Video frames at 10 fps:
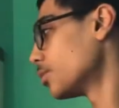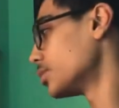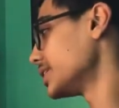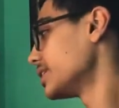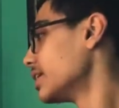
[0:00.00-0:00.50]

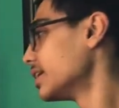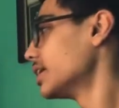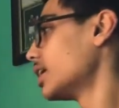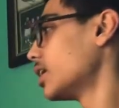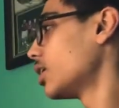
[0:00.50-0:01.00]
We
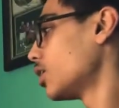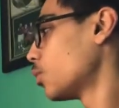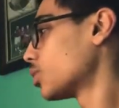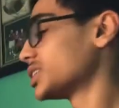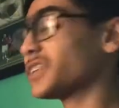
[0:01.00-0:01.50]

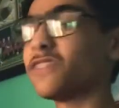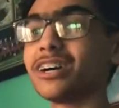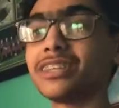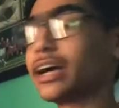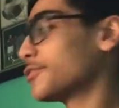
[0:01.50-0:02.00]
want to
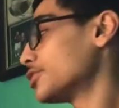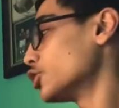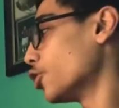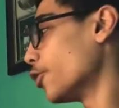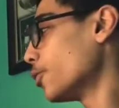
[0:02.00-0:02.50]
define now
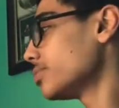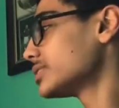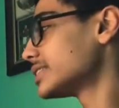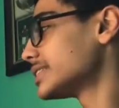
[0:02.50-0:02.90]
the open